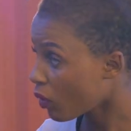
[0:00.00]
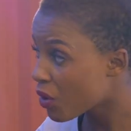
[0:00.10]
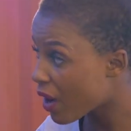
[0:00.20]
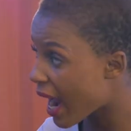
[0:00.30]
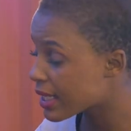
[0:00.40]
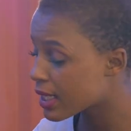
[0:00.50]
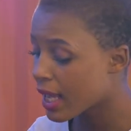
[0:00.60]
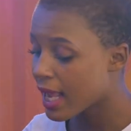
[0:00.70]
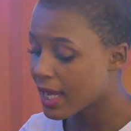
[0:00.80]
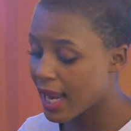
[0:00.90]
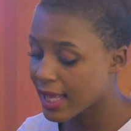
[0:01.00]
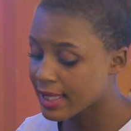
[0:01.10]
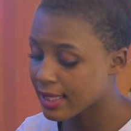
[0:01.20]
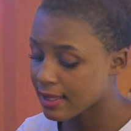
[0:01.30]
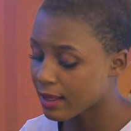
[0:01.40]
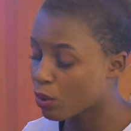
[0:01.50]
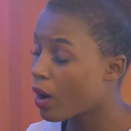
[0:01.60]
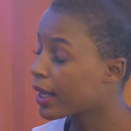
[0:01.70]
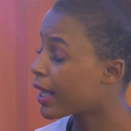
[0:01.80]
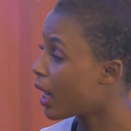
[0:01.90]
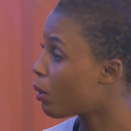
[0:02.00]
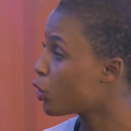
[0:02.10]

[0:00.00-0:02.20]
Right? Let's go get our